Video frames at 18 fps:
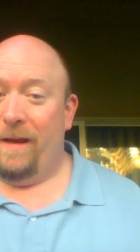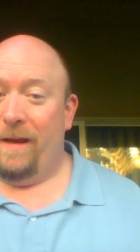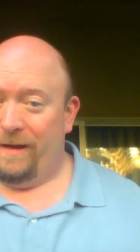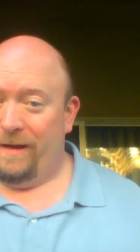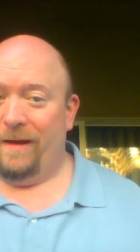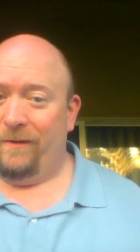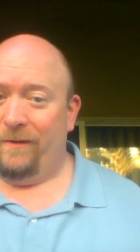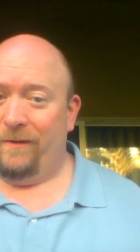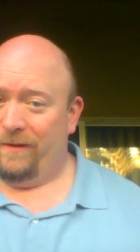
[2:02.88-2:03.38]

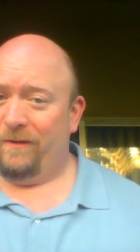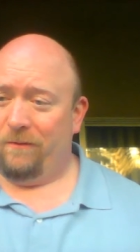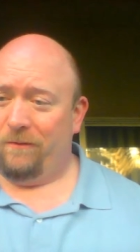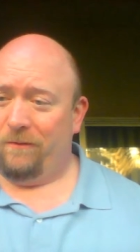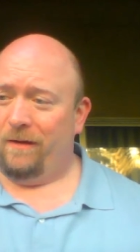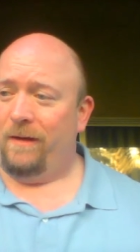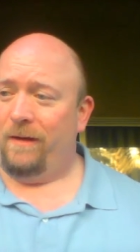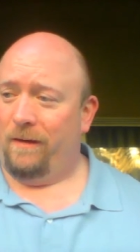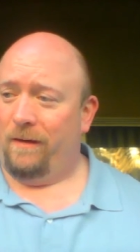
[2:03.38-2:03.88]
Yes,
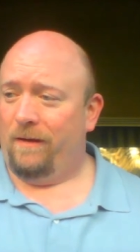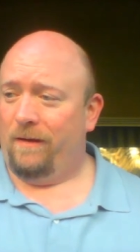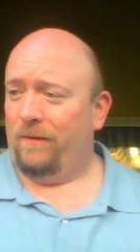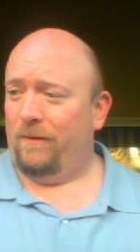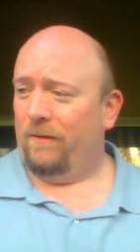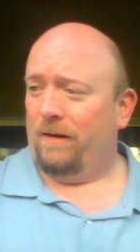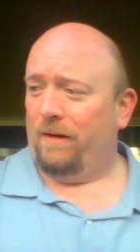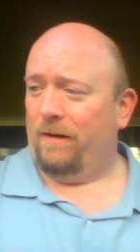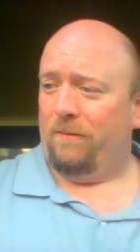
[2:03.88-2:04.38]
that's right,
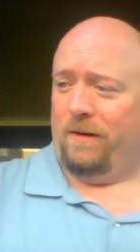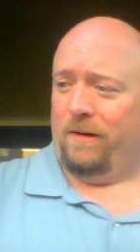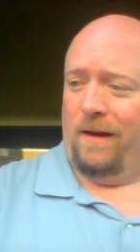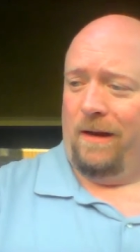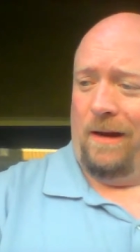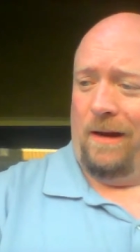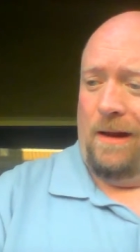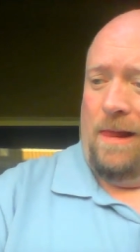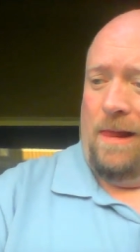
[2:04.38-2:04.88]
another
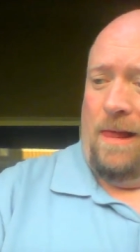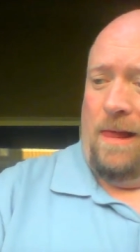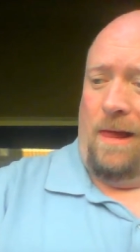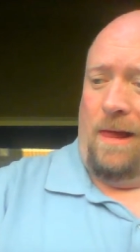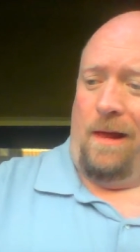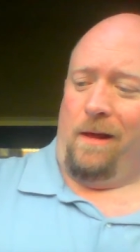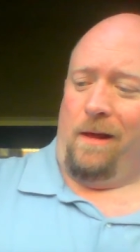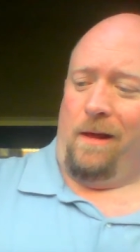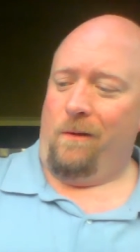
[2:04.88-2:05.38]
IPA.
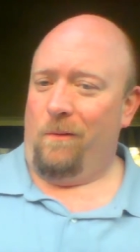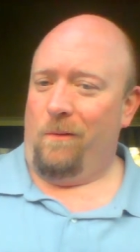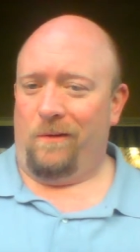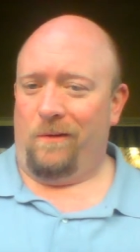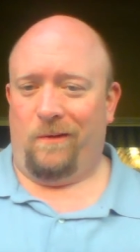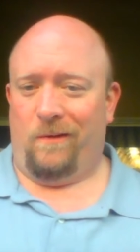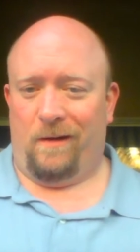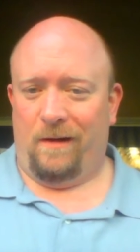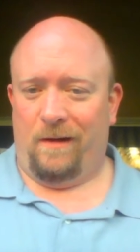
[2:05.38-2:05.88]

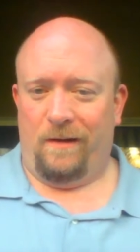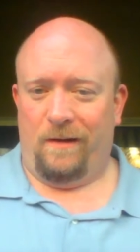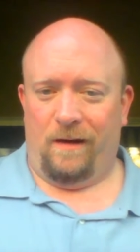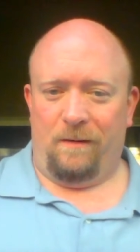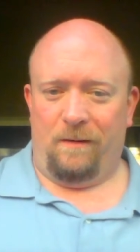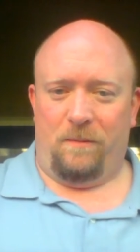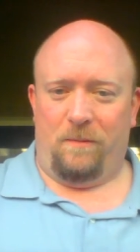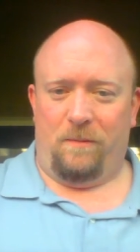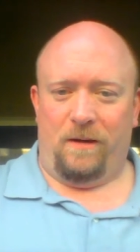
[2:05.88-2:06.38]
Once again,
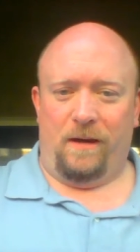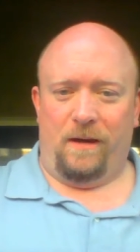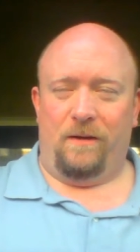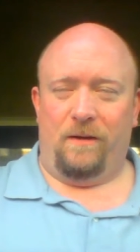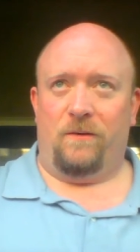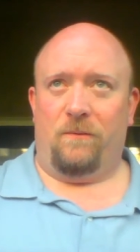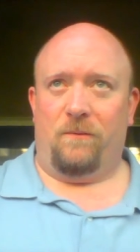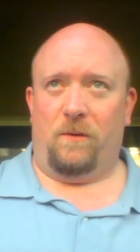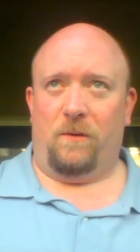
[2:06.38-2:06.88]
IPA
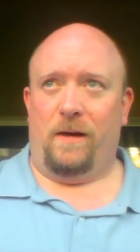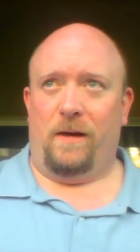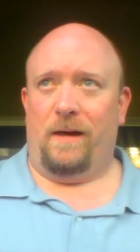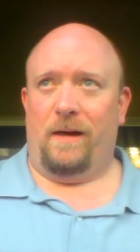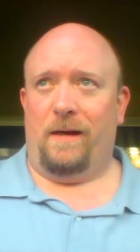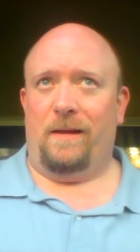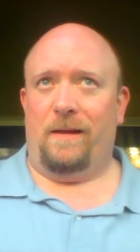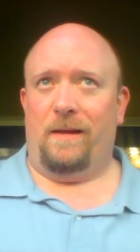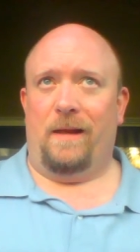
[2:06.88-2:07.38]
is a
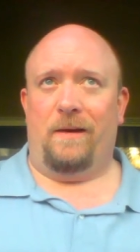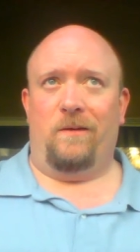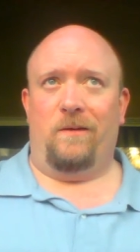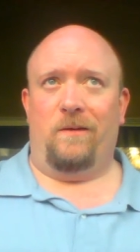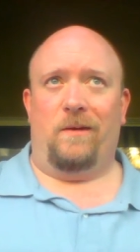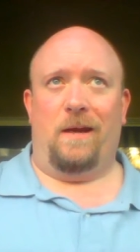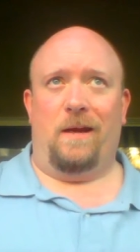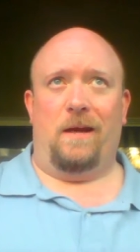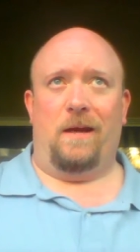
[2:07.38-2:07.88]
variety that
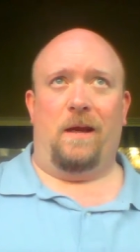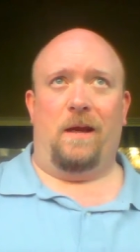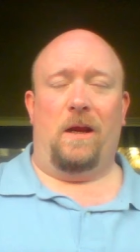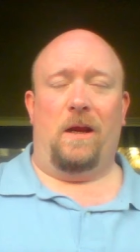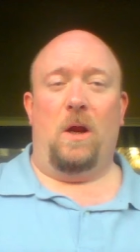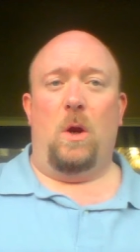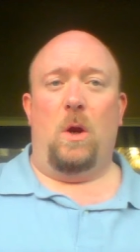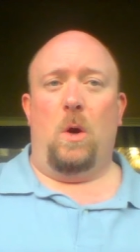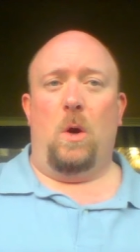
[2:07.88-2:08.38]
is
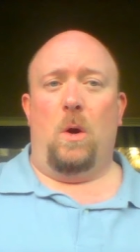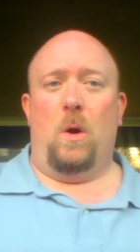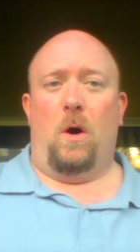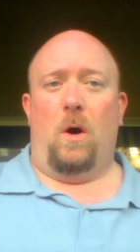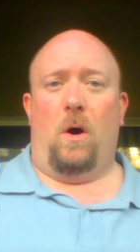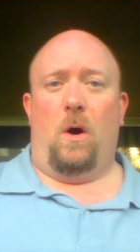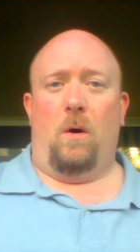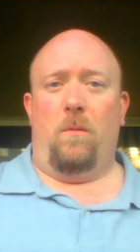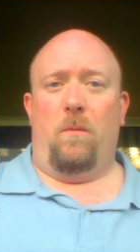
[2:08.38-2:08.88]
getting
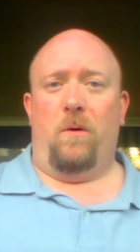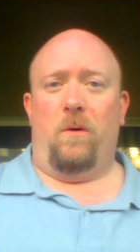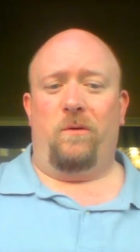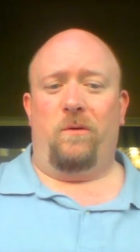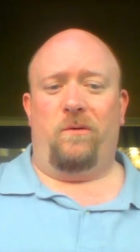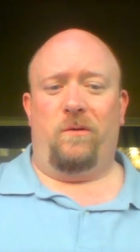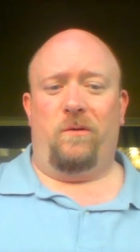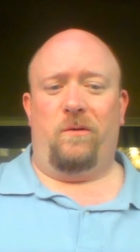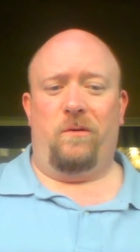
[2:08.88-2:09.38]

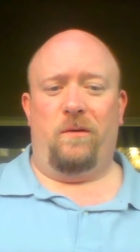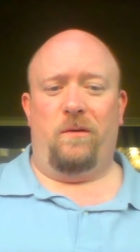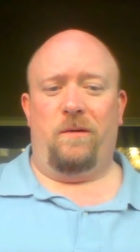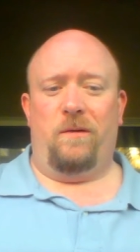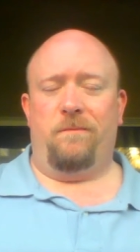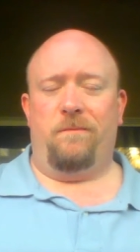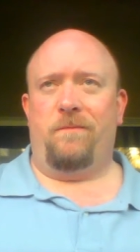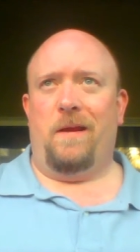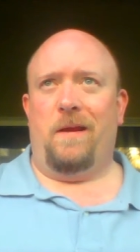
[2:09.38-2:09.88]
almost,
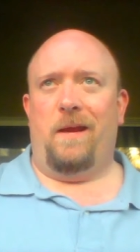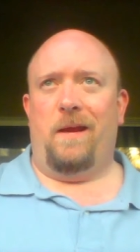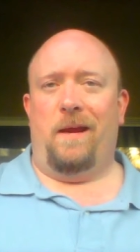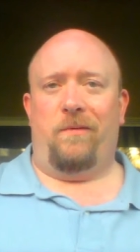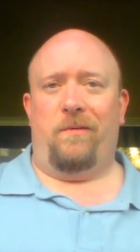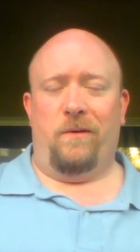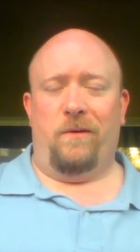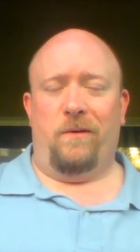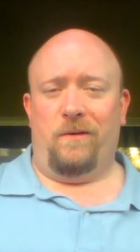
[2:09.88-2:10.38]

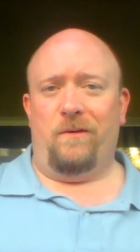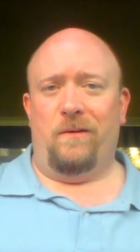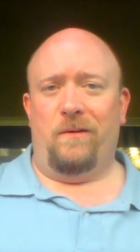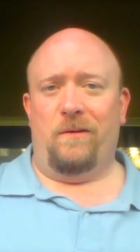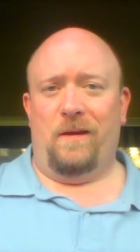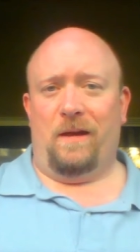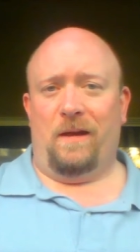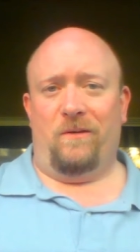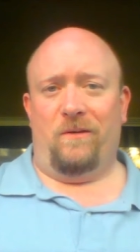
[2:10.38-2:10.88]
if there's such a
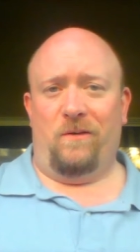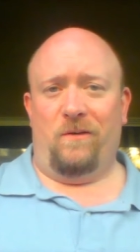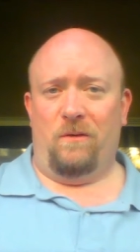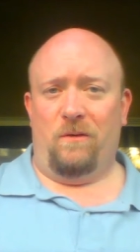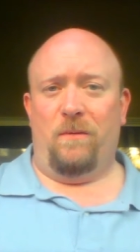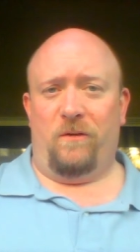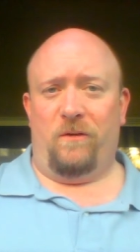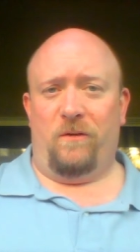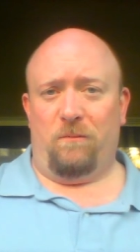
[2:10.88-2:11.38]
thing as
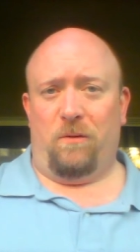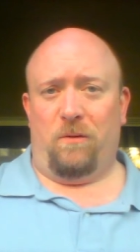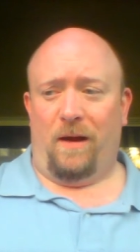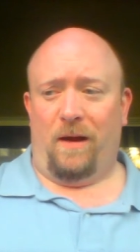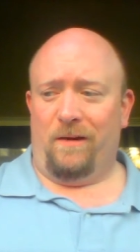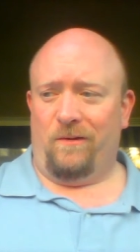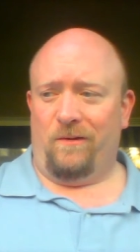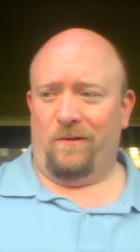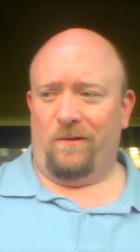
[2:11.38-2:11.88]
too much
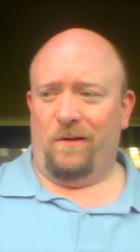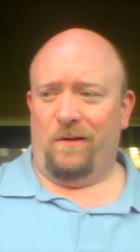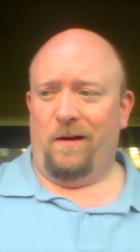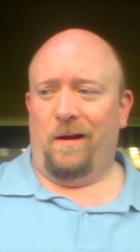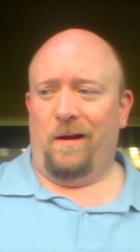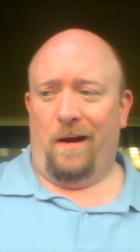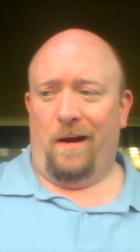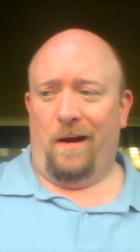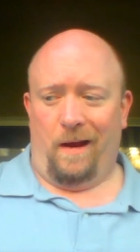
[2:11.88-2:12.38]
press,
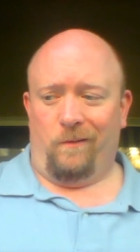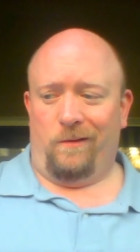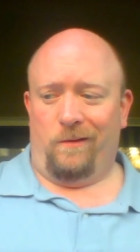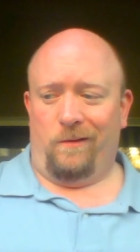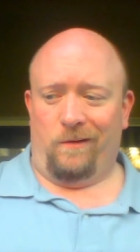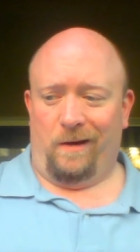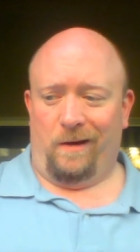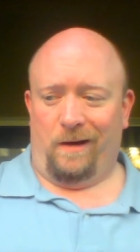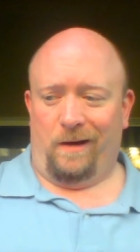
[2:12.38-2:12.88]
I
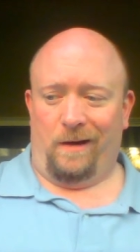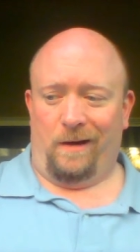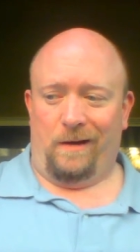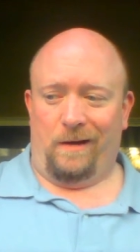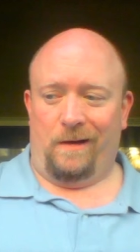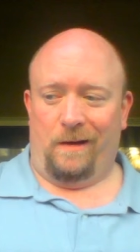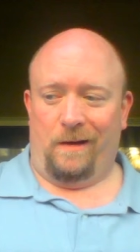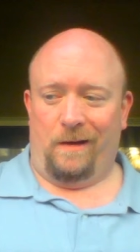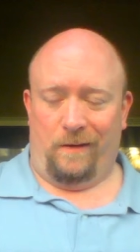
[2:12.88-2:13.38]
would say
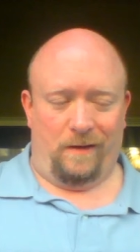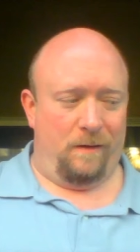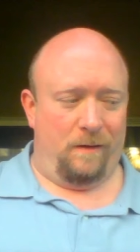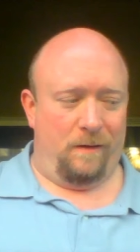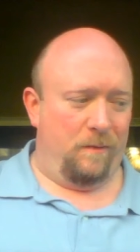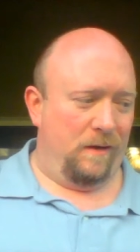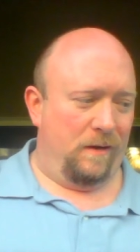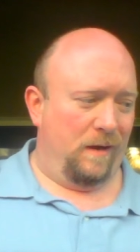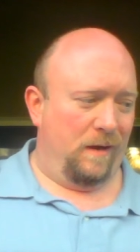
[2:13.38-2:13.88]
the
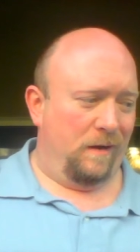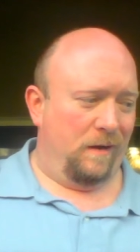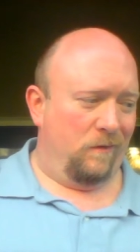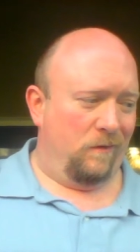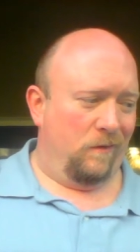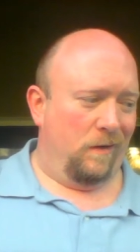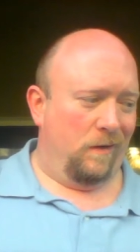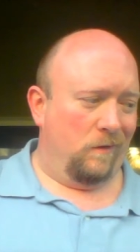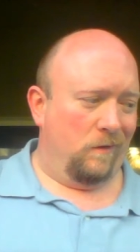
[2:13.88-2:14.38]
IPA
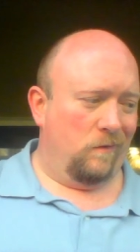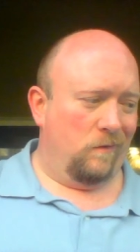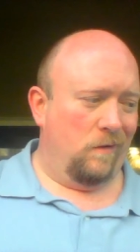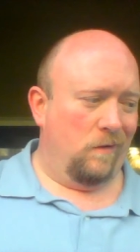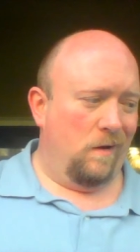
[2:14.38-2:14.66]
is it.